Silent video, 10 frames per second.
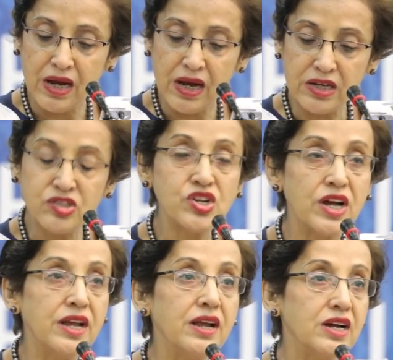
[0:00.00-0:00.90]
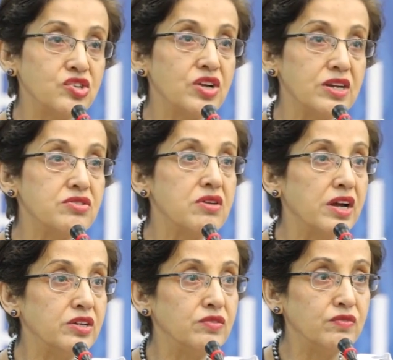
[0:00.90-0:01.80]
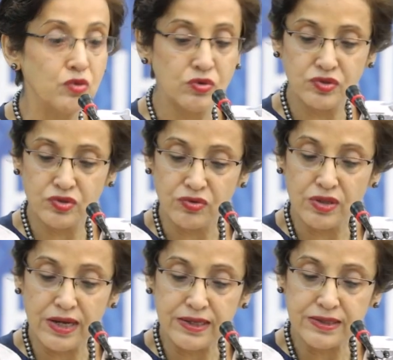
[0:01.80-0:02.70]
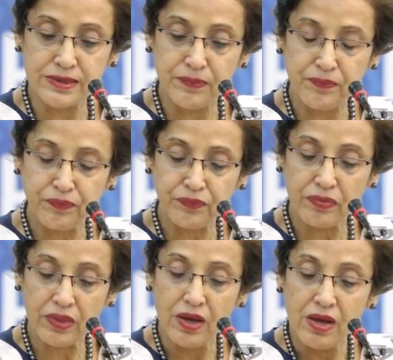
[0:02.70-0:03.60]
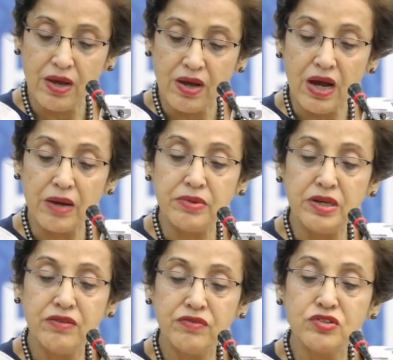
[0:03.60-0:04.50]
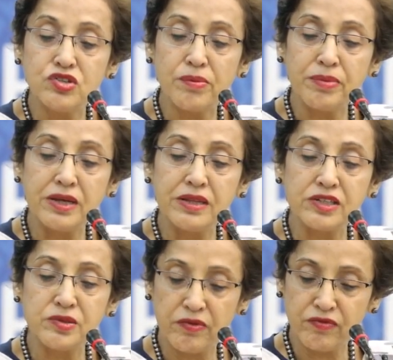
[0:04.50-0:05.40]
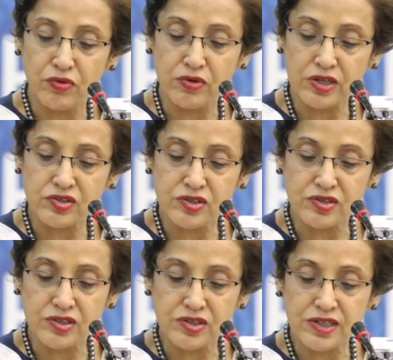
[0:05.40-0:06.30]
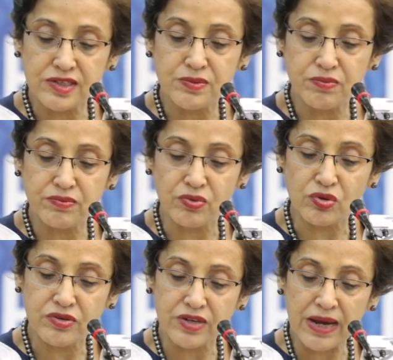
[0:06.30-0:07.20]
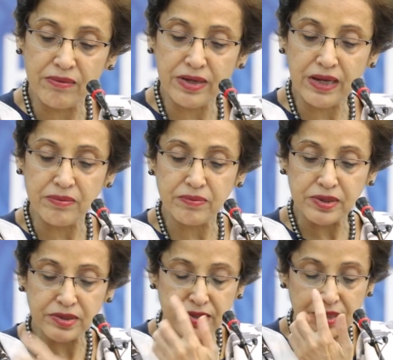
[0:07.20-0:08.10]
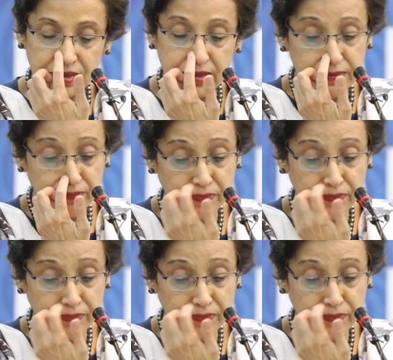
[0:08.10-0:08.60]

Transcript: I'll try, I shall try to focus on that. I believe the topic that's before us is, it, is both timely and pertinent.